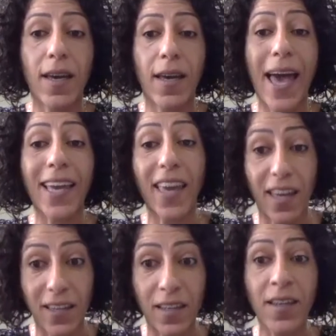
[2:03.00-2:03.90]

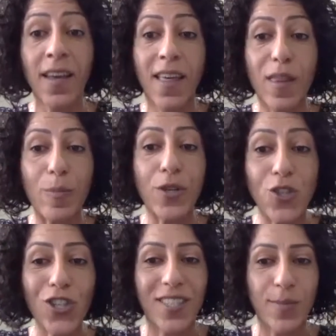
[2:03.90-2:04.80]
again the
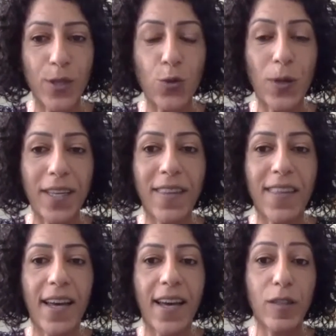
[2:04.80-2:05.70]
bridges between
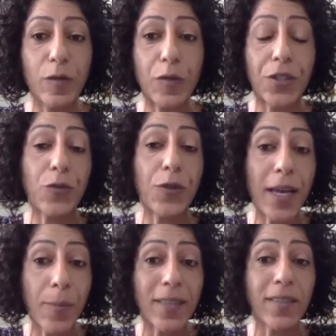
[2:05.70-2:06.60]
the different
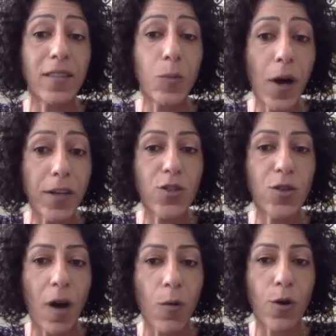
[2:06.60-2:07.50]
fragmented parts
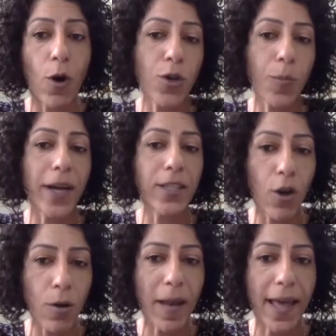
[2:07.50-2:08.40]
of our occupied
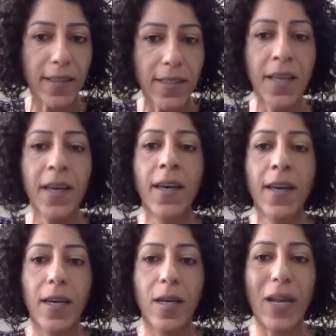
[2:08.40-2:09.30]
homeland.
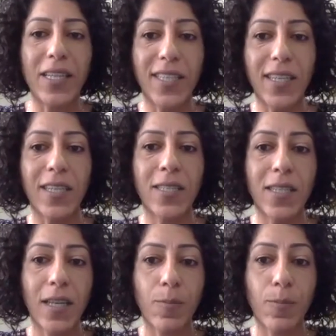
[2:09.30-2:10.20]
Palestinians
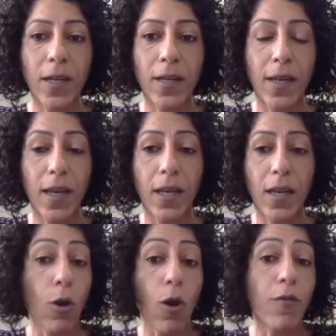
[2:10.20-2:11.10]

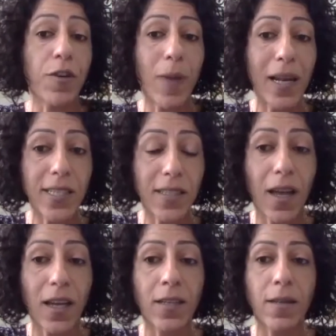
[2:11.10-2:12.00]
in all over
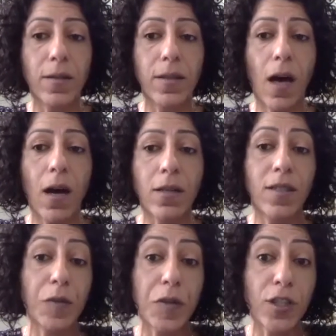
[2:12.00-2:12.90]
Palestine are
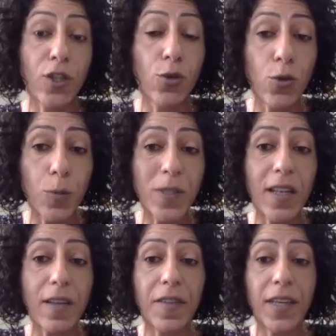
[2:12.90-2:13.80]
different groups
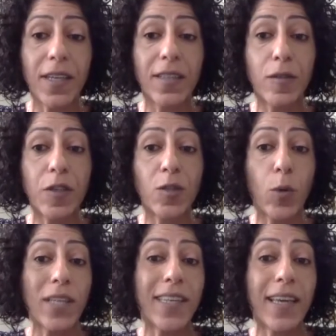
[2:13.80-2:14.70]
living different
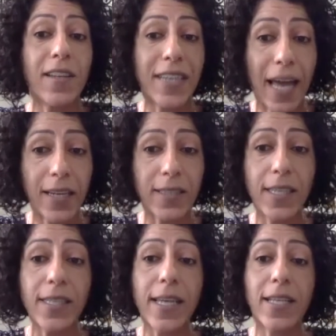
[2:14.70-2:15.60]
political
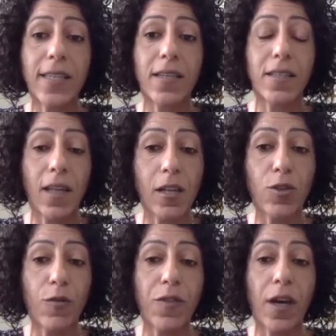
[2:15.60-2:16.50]
realities as a result
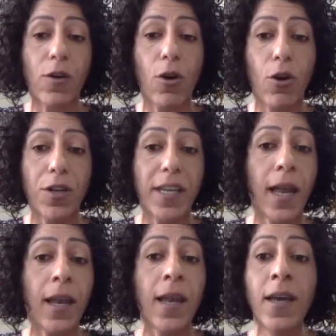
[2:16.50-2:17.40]
of the
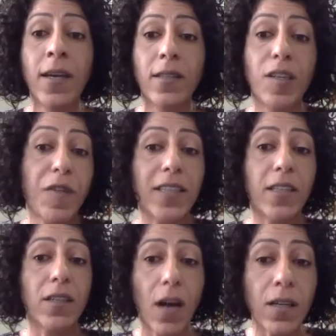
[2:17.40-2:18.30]
colonial divide
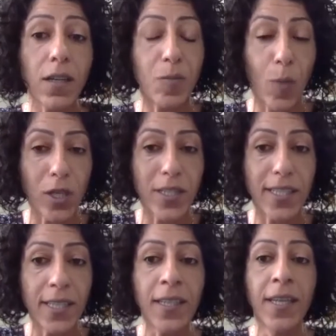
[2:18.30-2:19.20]
and conquer
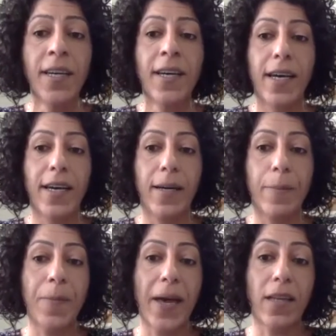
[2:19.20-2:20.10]
policy.
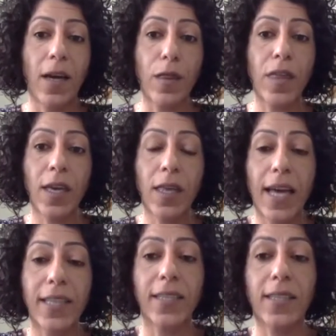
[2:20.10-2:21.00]
And I think
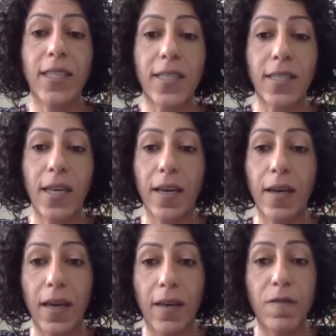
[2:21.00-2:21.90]
that it is
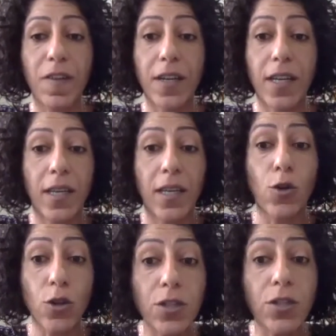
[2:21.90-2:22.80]
very
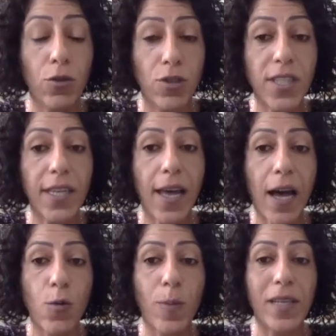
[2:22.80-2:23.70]
good to see
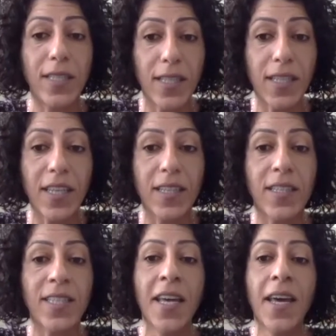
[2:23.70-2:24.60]
how
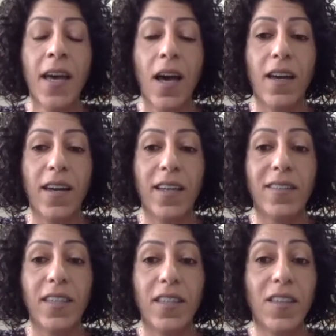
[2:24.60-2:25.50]
Palestinians
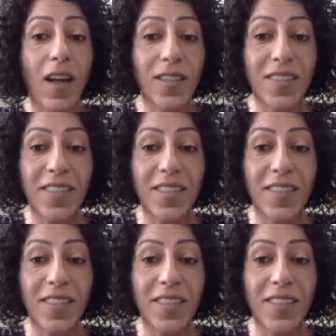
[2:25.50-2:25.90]
did not